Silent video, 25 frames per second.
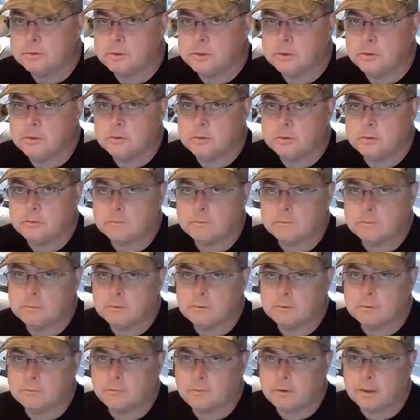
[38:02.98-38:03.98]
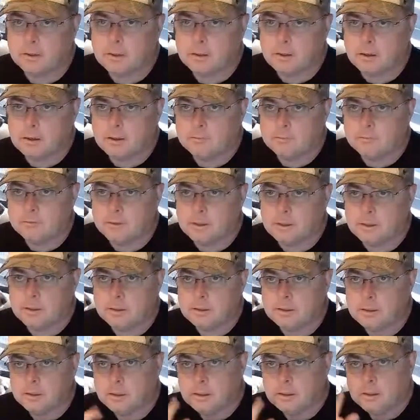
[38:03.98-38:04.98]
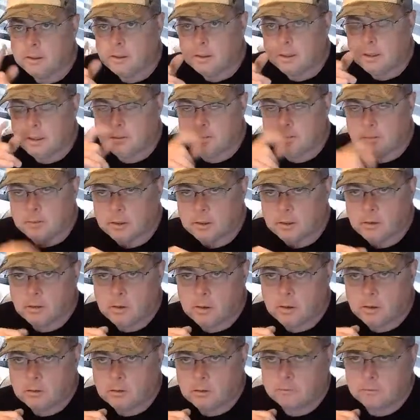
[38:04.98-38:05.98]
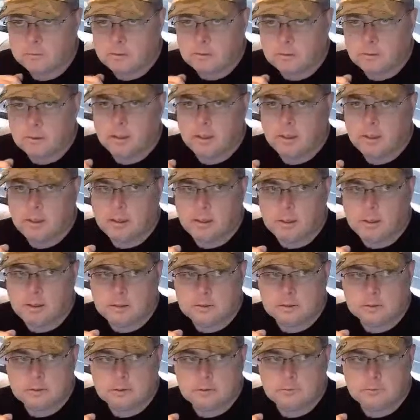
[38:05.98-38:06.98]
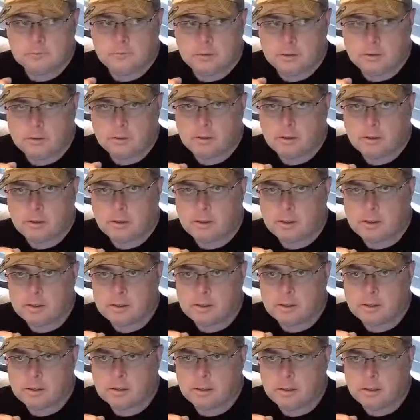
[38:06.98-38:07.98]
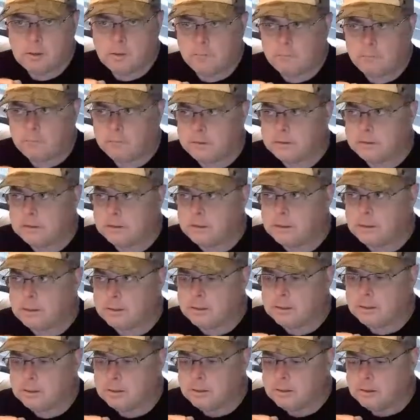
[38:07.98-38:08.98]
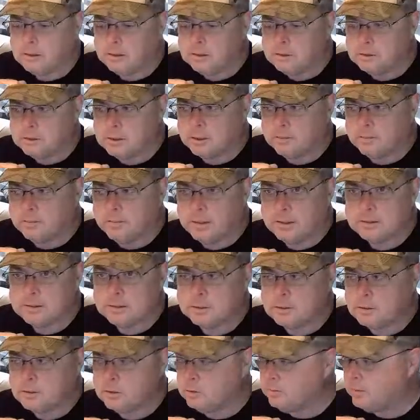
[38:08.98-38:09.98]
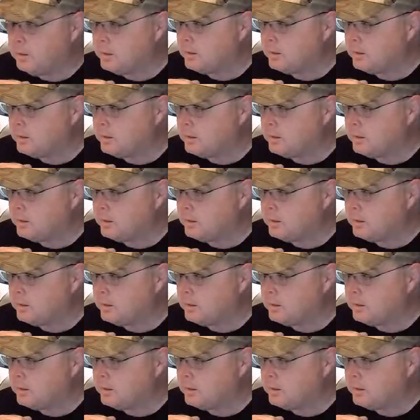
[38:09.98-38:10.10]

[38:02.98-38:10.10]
to the front of the RV. Then I'm going to go over and to the vendor area, and hopefully the gentleman isn't too